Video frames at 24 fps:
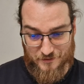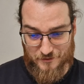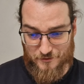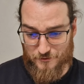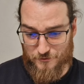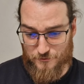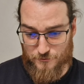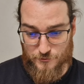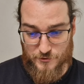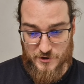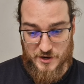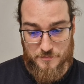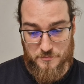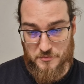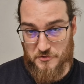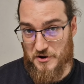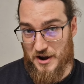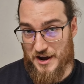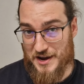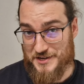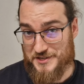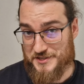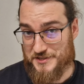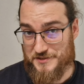free
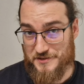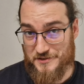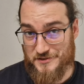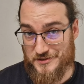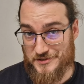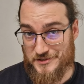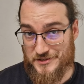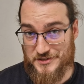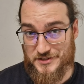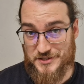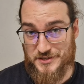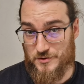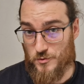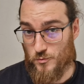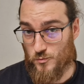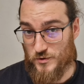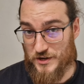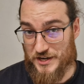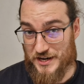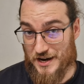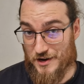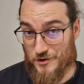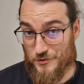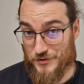prize turns
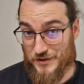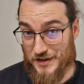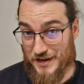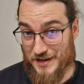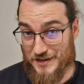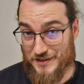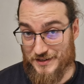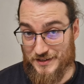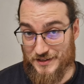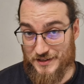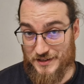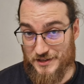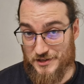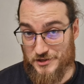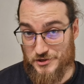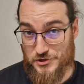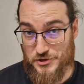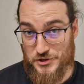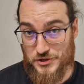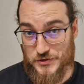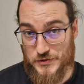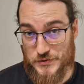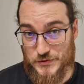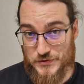without any
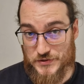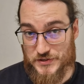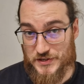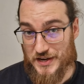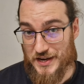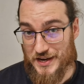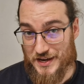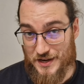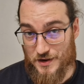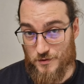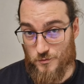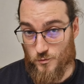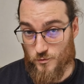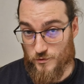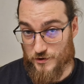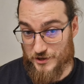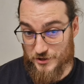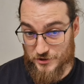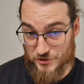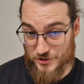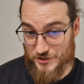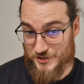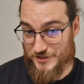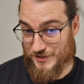issues, and we're
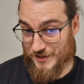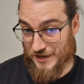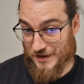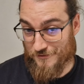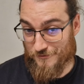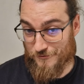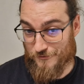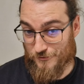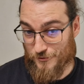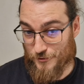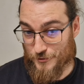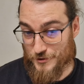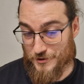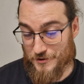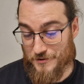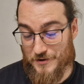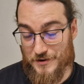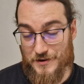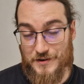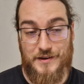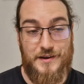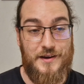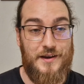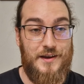just done for.
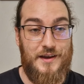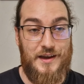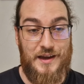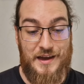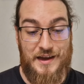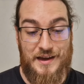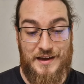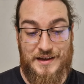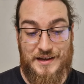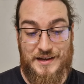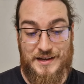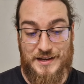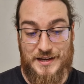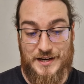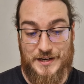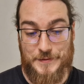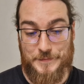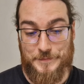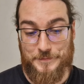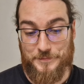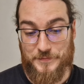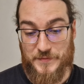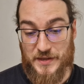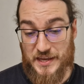And
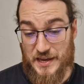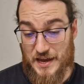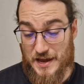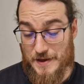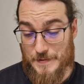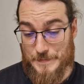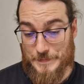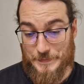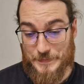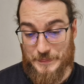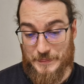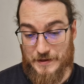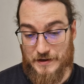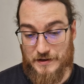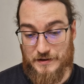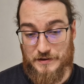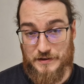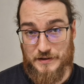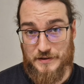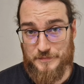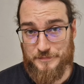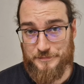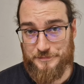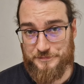yeah,
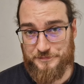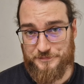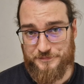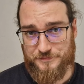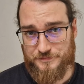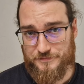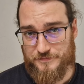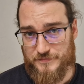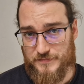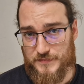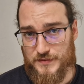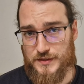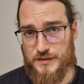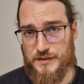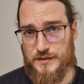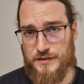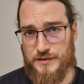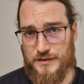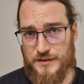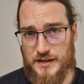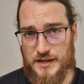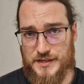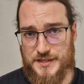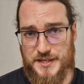
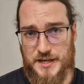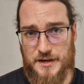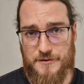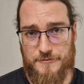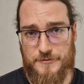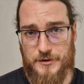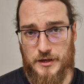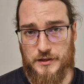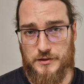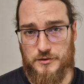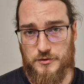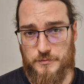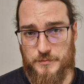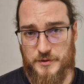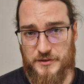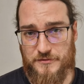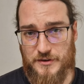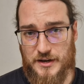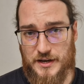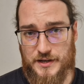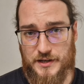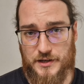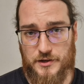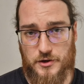that's something to be
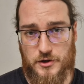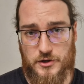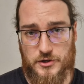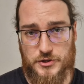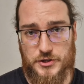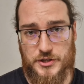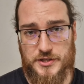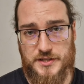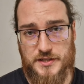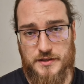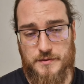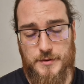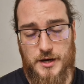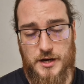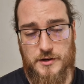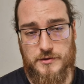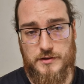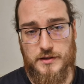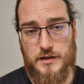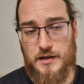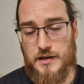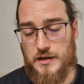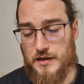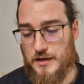very cautious about.
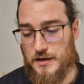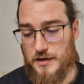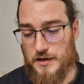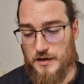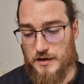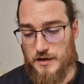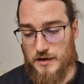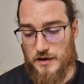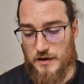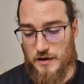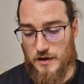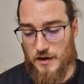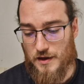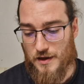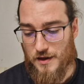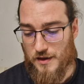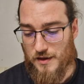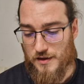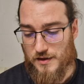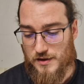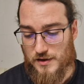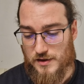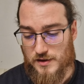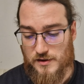
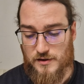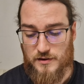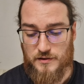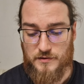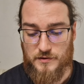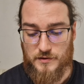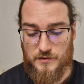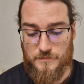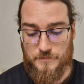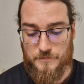And